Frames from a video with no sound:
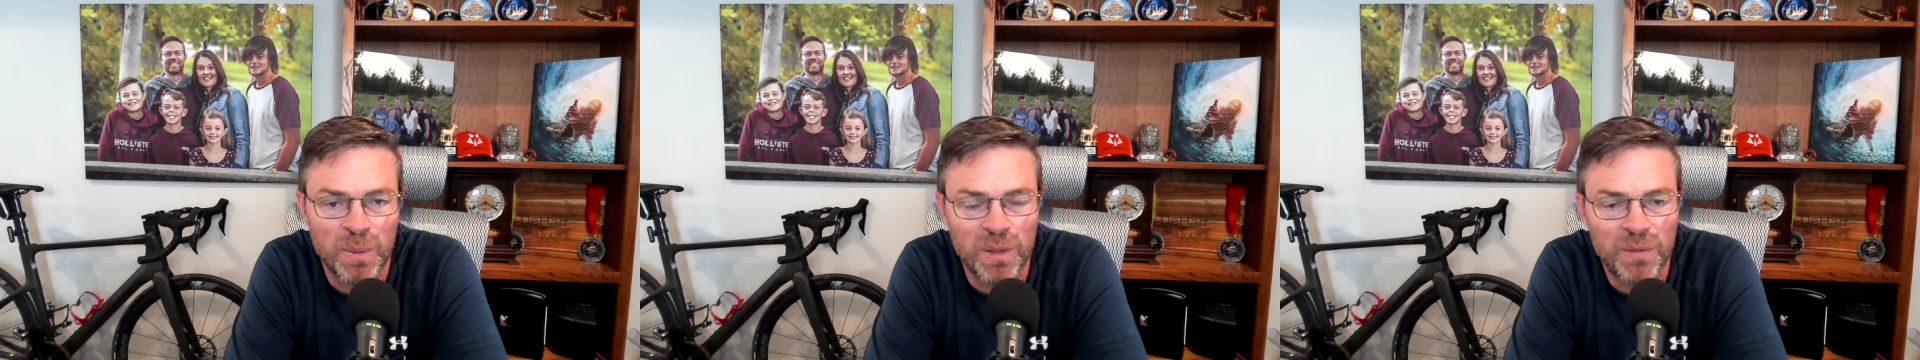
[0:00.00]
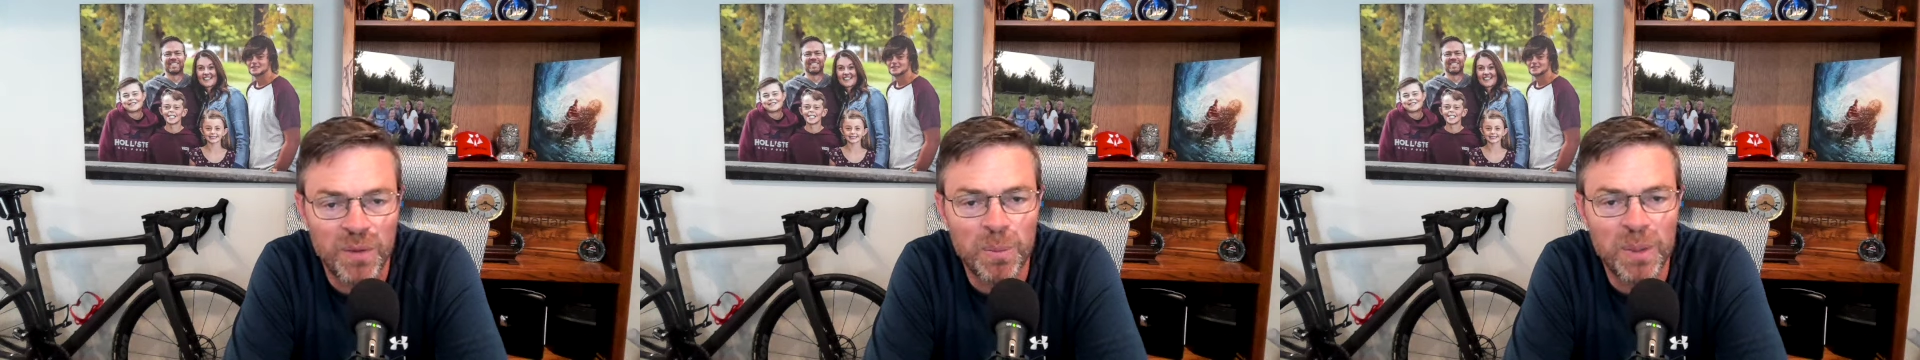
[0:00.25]
but
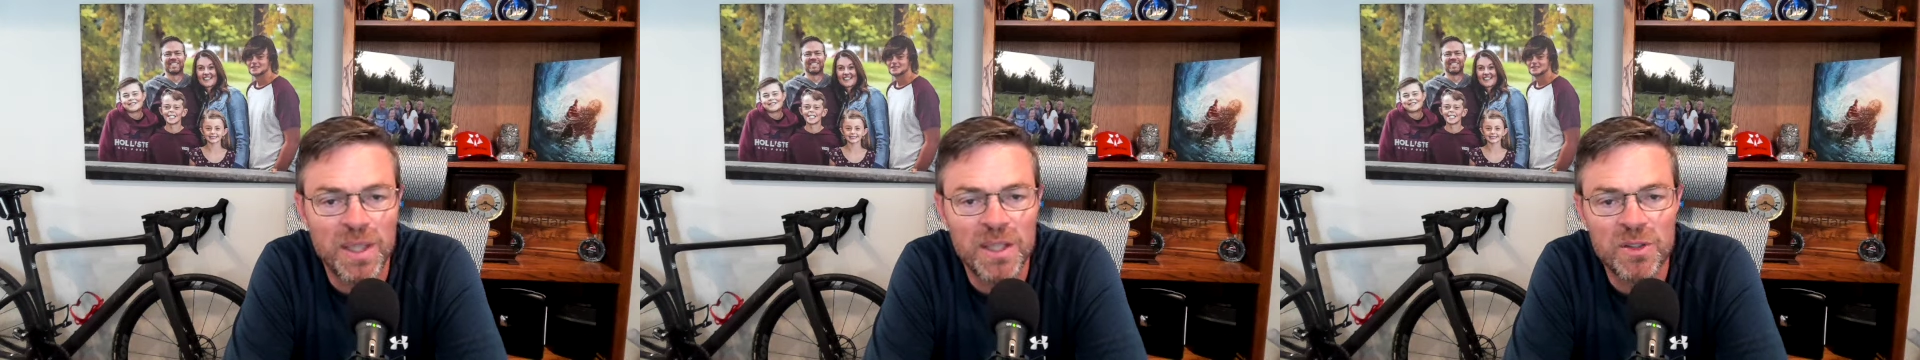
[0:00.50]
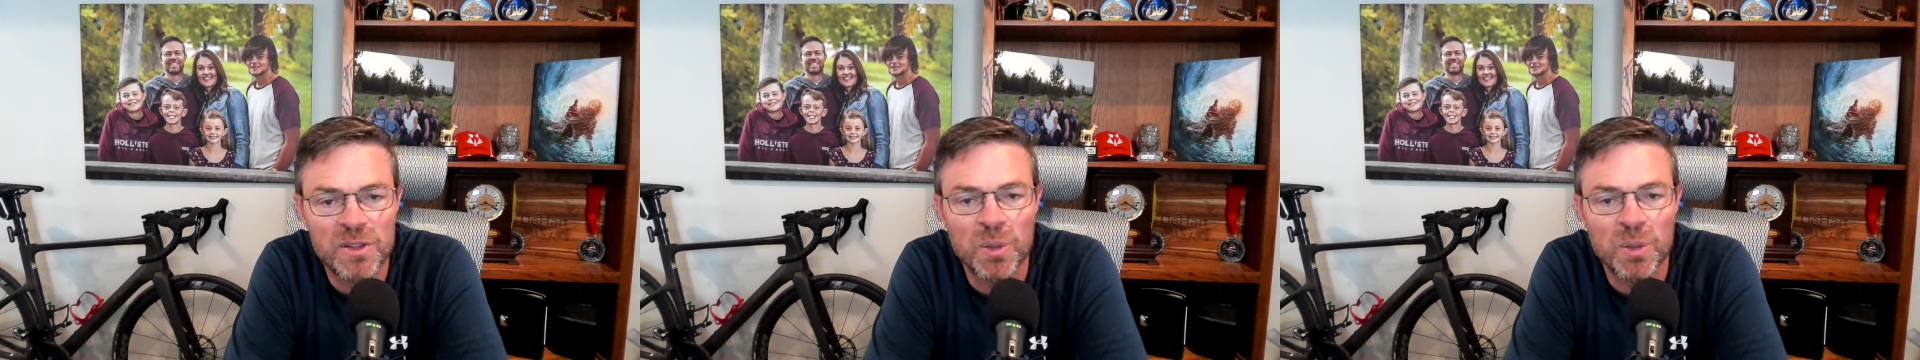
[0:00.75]
if you
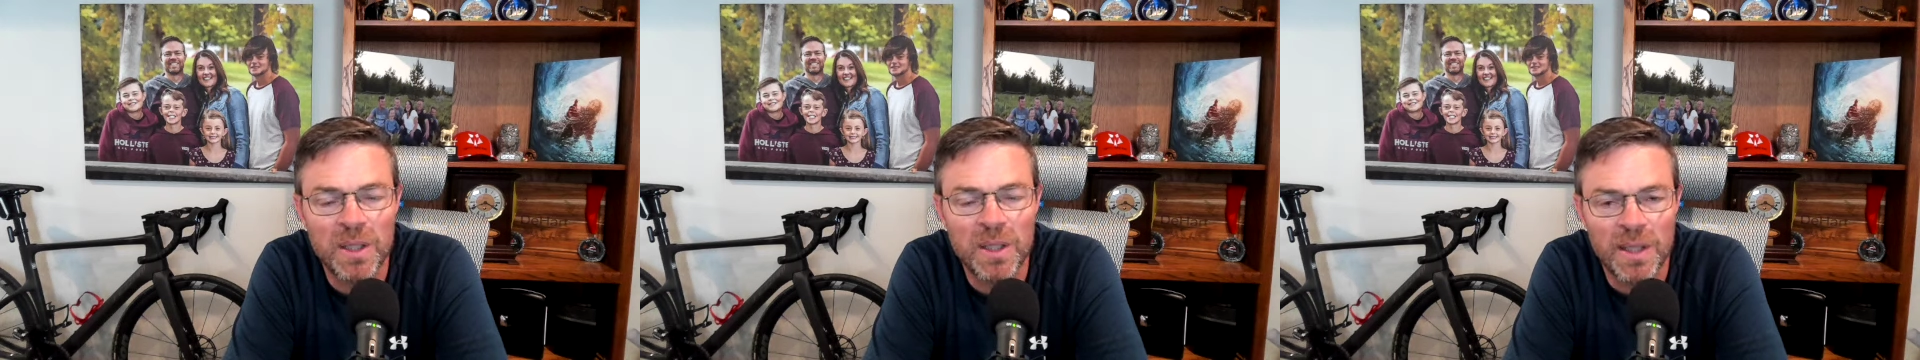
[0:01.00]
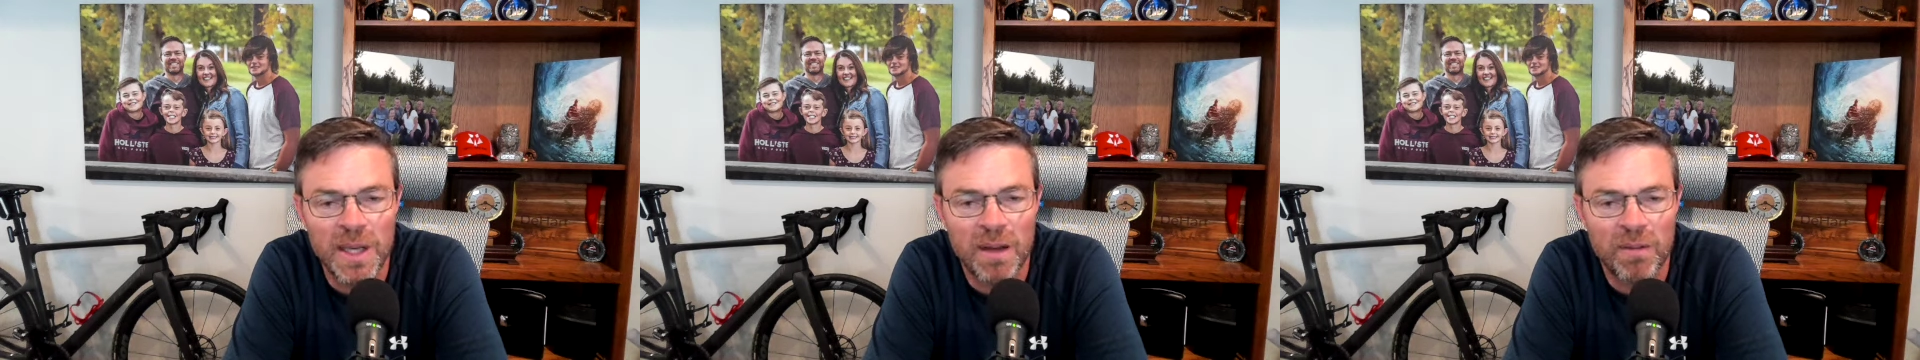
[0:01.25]
begin
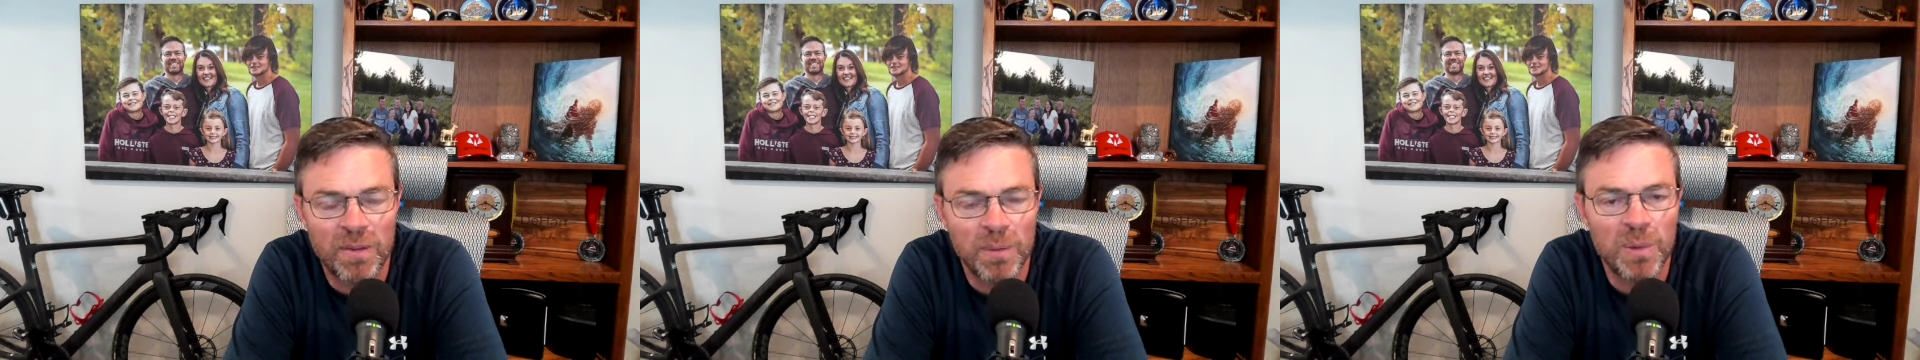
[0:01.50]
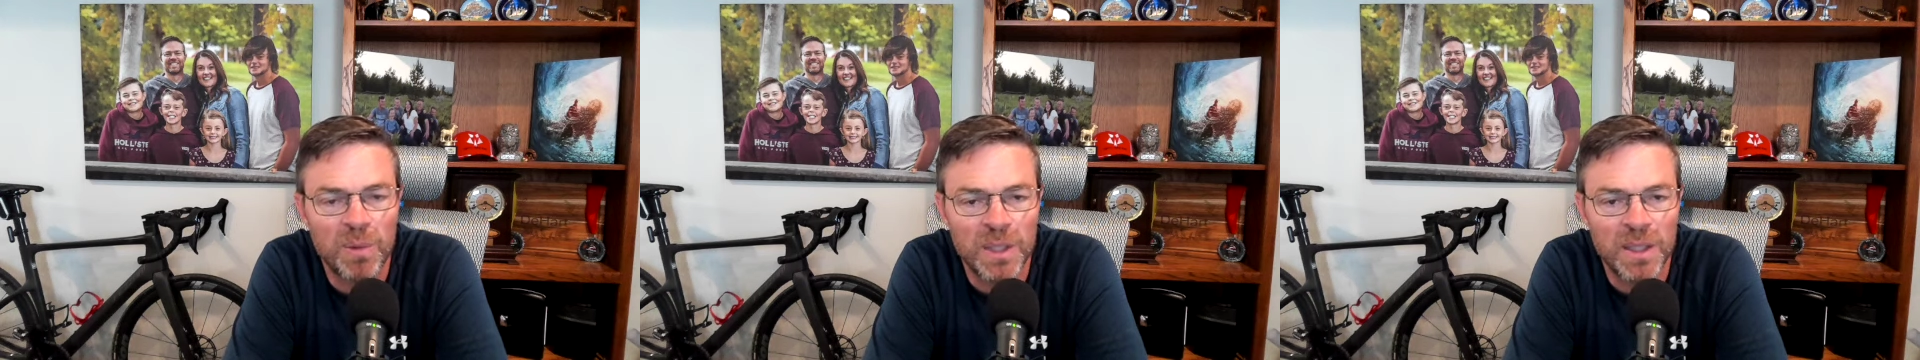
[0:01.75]
doing that from
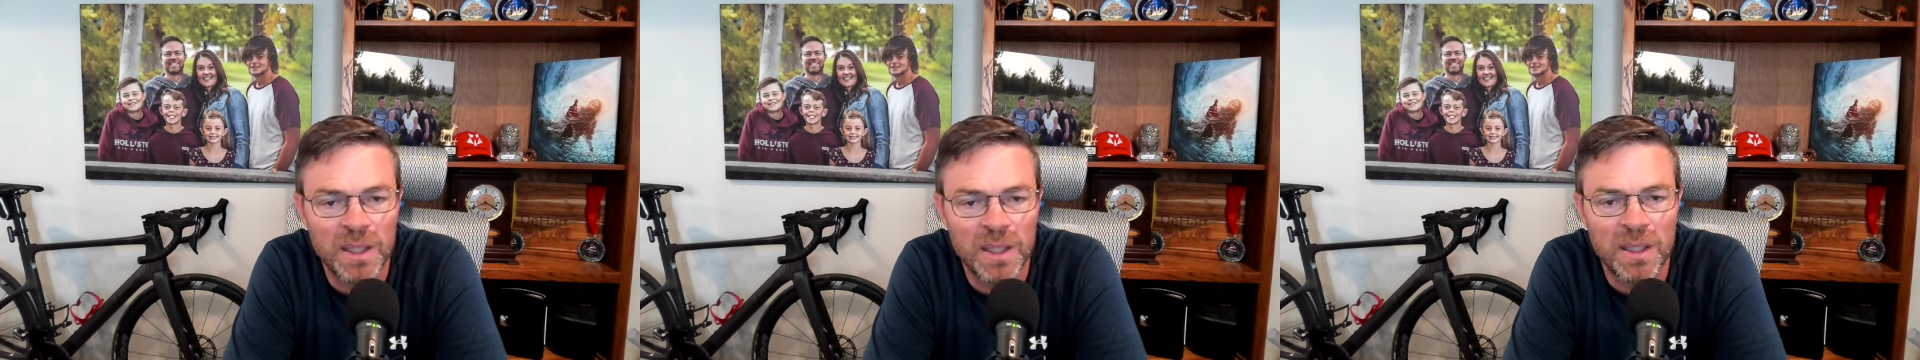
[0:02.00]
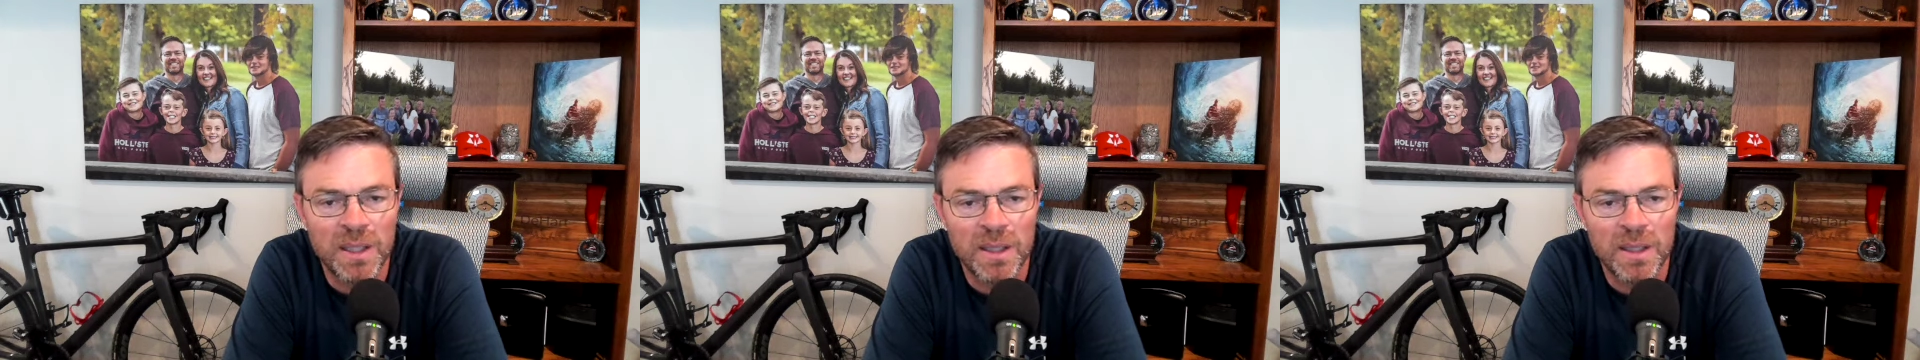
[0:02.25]
the
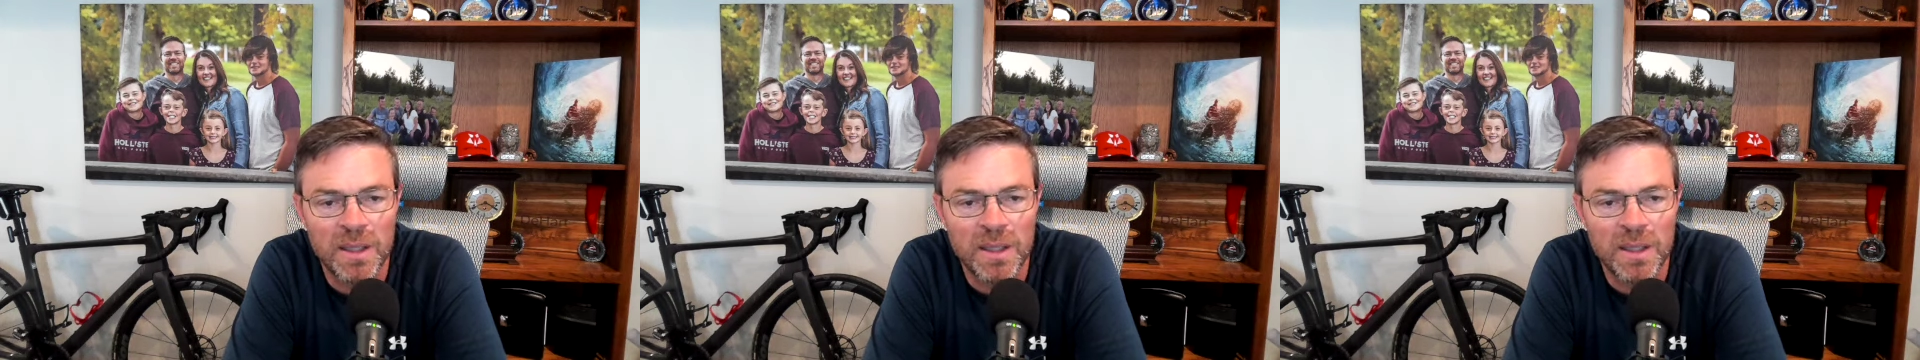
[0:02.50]
beginning,